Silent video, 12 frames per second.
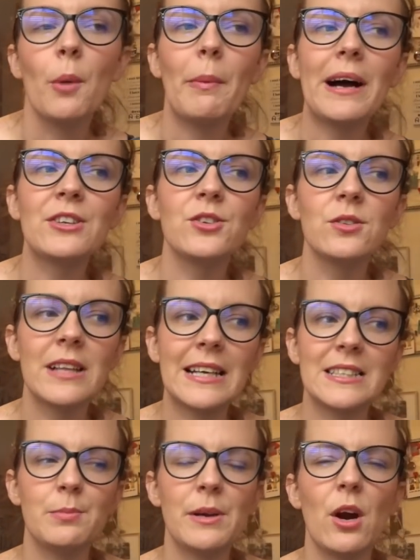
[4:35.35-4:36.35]
but I do
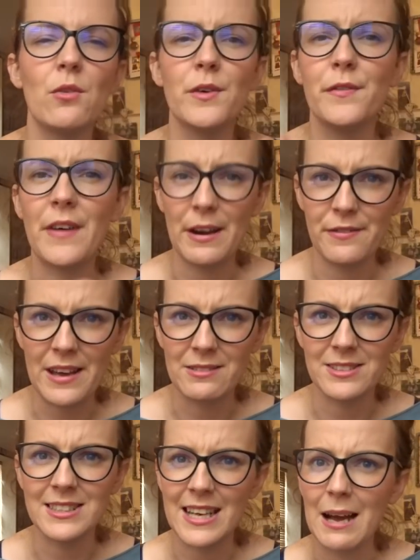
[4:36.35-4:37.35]
like to be over
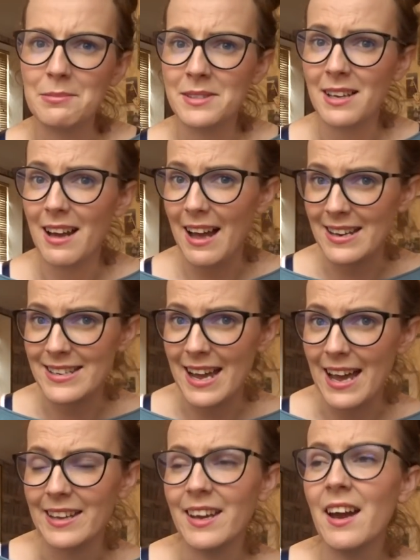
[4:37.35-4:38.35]
5,000 steps a
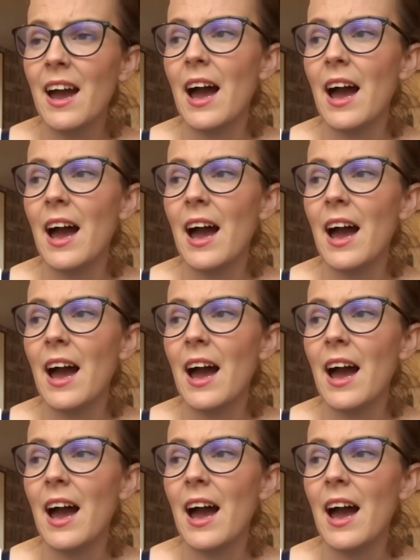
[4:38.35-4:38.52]
day.